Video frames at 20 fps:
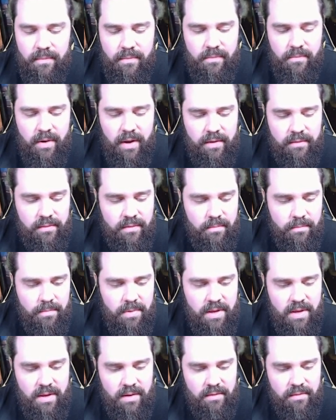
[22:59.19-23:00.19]
Rest in
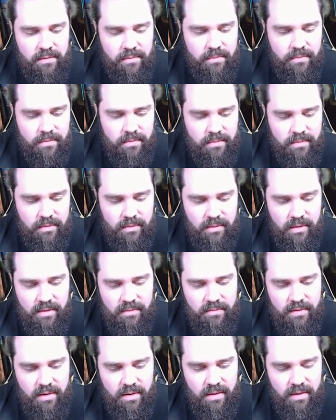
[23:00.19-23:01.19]
peace.
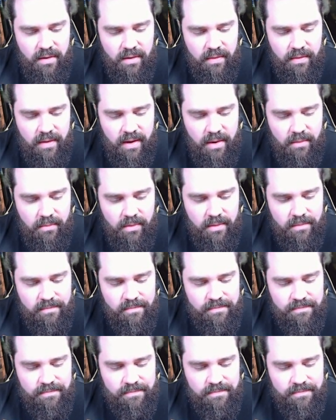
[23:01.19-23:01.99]
Love the art on that one.